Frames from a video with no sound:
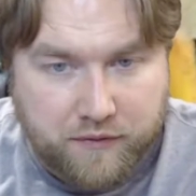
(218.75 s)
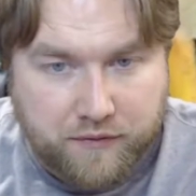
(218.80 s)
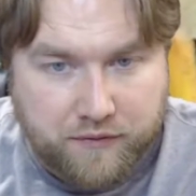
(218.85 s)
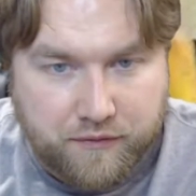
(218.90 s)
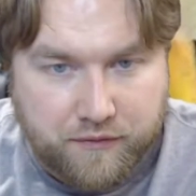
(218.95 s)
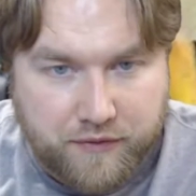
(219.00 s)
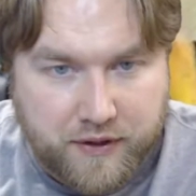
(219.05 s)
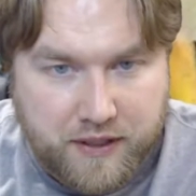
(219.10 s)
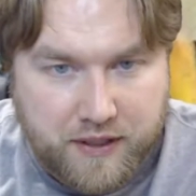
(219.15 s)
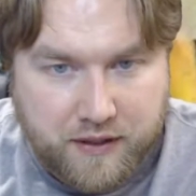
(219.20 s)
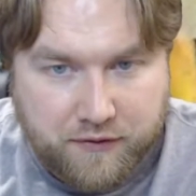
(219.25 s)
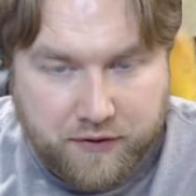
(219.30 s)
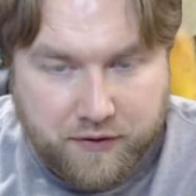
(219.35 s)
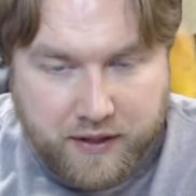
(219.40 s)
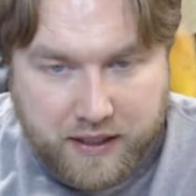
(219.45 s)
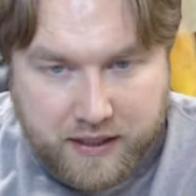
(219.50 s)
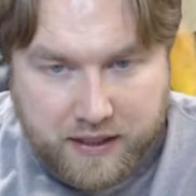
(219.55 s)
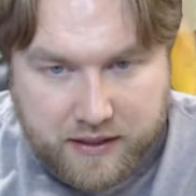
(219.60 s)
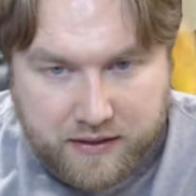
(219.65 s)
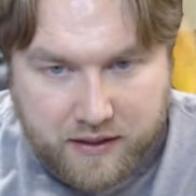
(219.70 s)
the
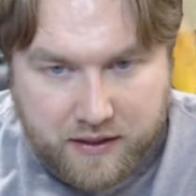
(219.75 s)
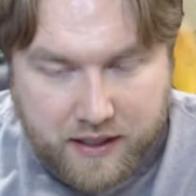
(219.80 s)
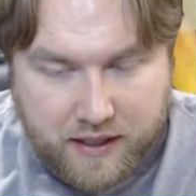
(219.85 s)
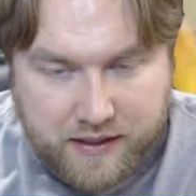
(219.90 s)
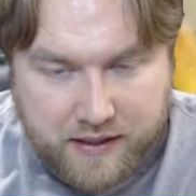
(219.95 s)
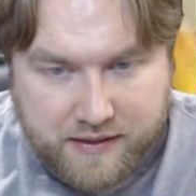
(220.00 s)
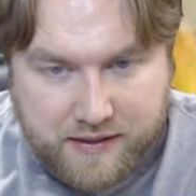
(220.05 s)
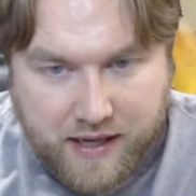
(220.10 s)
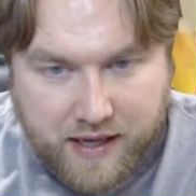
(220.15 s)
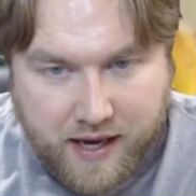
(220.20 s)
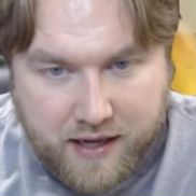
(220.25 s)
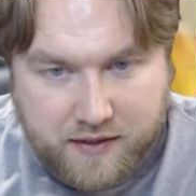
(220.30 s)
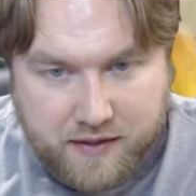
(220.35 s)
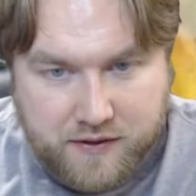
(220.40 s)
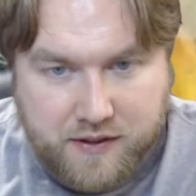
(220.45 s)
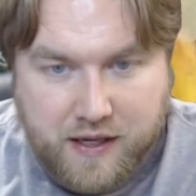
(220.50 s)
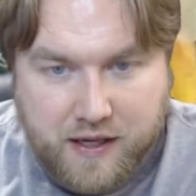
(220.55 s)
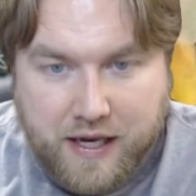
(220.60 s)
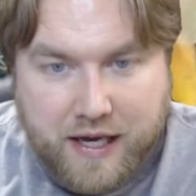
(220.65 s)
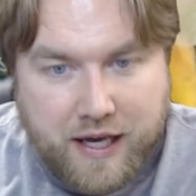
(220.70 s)
different
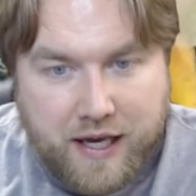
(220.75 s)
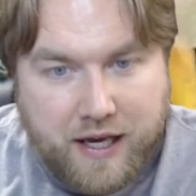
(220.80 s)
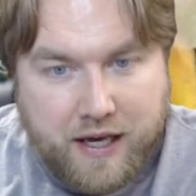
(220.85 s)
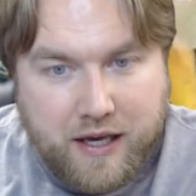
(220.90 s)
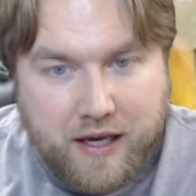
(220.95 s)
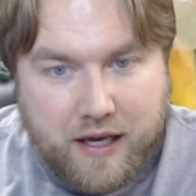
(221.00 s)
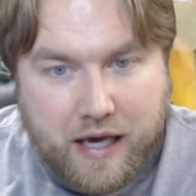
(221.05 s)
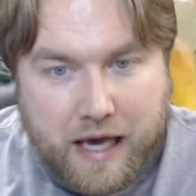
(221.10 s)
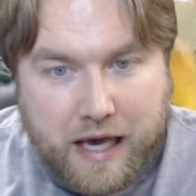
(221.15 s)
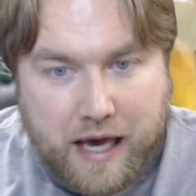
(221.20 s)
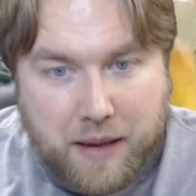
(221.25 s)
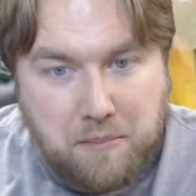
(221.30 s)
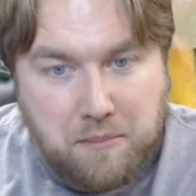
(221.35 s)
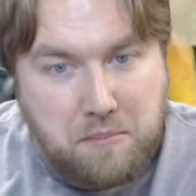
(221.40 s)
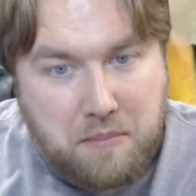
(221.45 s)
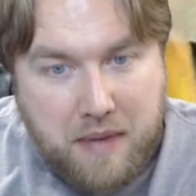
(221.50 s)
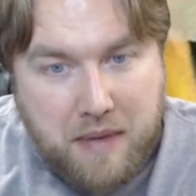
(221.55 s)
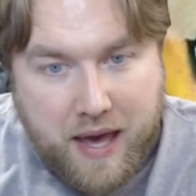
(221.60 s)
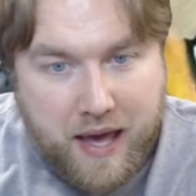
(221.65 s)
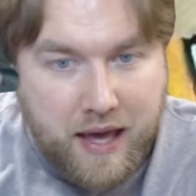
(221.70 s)
snacks.
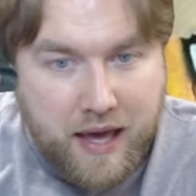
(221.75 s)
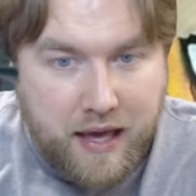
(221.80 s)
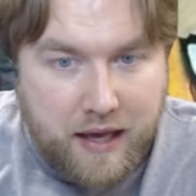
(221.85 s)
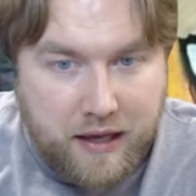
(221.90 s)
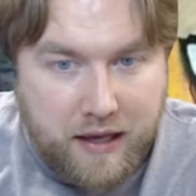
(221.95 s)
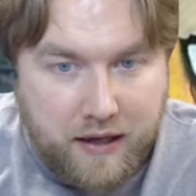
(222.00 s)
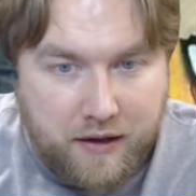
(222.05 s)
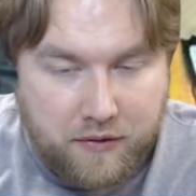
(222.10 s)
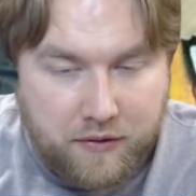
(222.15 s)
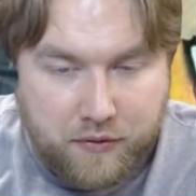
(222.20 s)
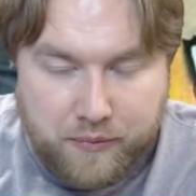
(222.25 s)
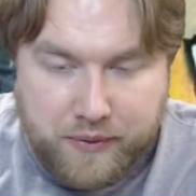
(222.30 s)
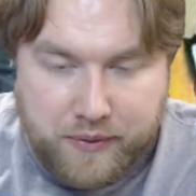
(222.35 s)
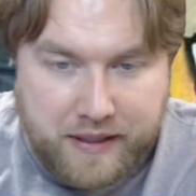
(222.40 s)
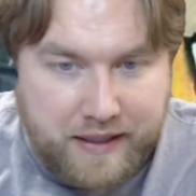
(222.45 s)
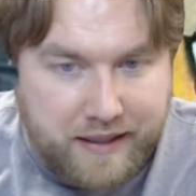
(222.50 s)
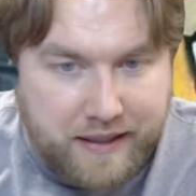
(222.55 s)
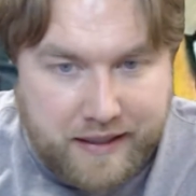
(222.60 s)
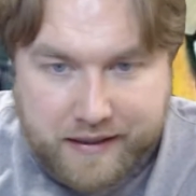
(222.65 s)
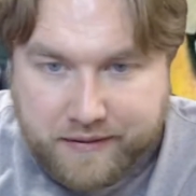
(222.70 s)
Meh will
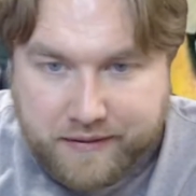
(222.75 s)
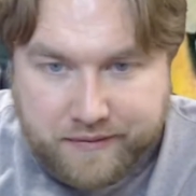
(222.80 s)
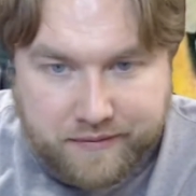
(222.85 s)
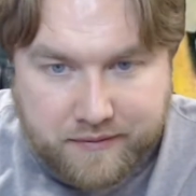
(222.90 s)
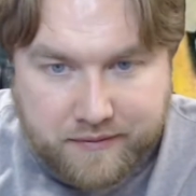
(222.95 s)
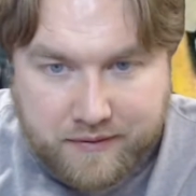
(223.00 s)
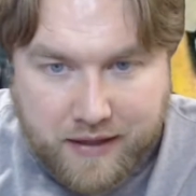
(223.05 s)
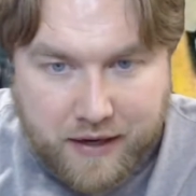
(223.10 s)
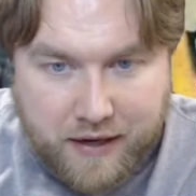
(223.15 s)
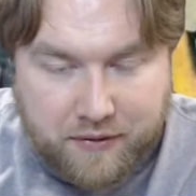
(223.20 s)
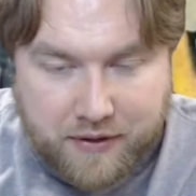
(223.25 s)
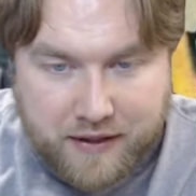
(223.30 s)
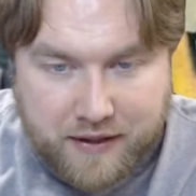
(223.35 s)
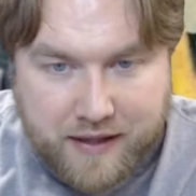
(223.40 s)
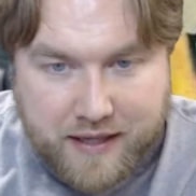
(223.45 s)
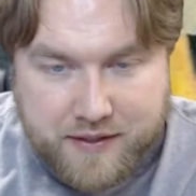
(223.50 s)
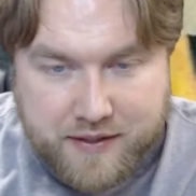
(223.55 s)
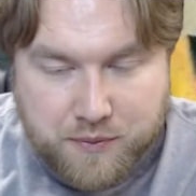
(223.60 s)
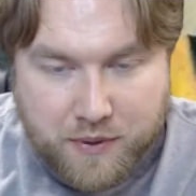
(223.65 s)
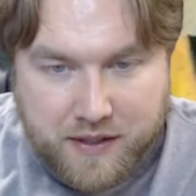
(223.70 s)
be not really
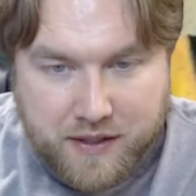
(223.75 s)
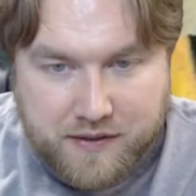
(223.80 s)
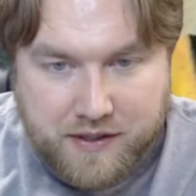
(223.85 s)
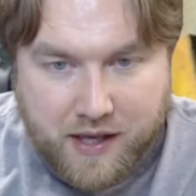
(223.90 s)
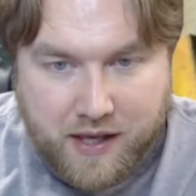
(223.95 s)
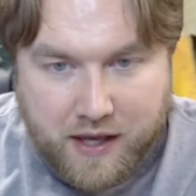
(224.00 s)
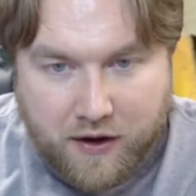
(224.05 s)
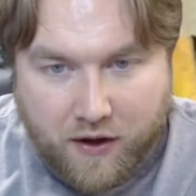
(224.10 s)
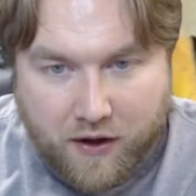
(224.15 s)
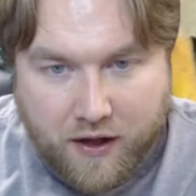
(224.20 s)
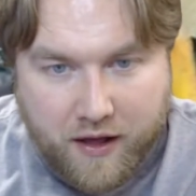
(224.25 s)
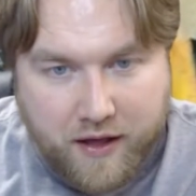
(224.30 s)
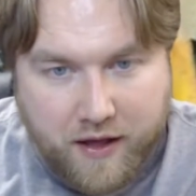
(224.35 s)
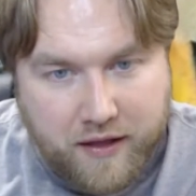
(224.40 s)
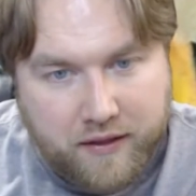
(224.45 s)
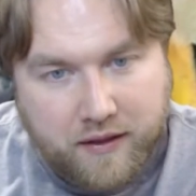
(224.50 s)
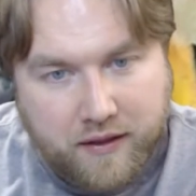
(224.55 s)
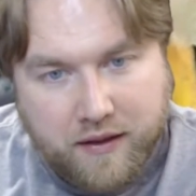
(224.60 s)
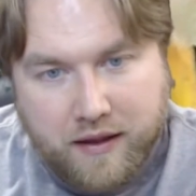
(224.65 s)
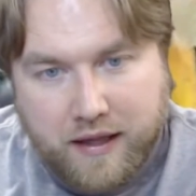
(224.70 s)
that spicy at
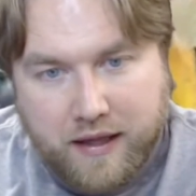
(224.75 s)
all.